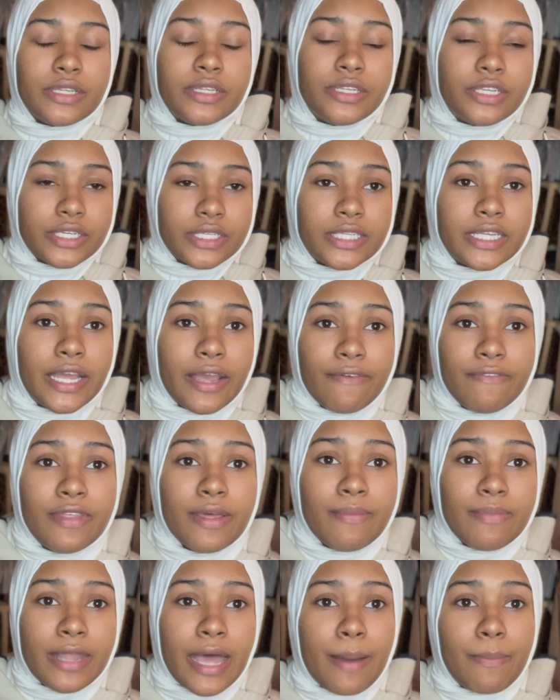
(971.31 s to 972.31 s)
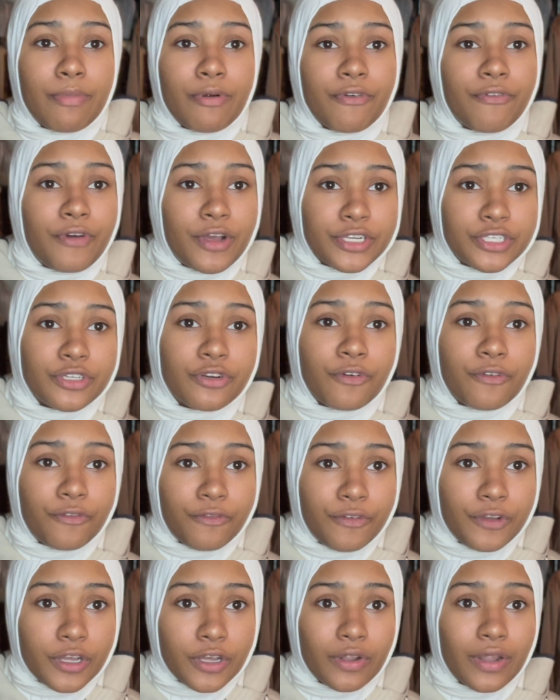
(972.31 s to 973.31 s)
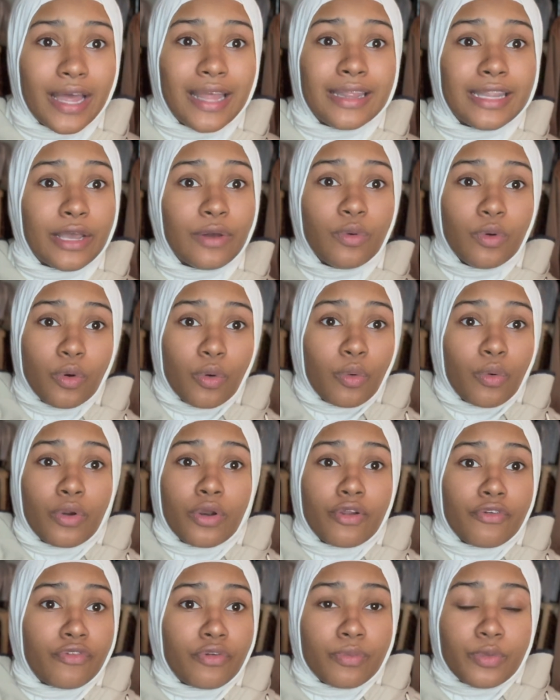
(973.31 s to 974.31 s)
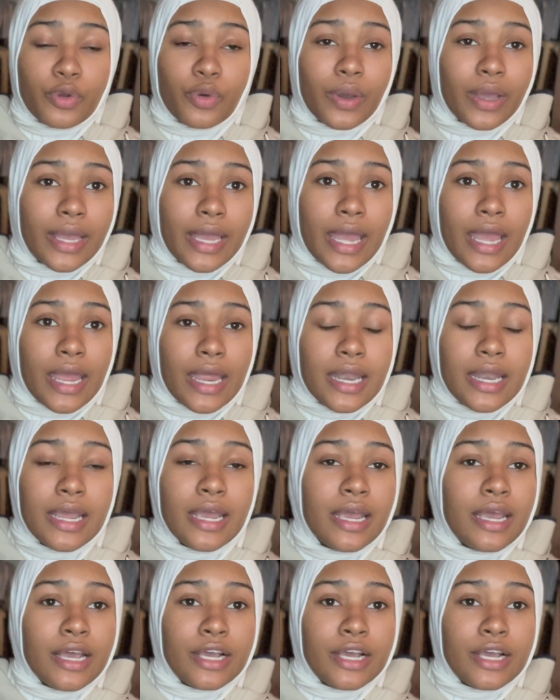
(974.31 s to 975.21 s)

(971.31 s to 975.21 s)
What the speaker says: just give them that professional feel, and they will order from you again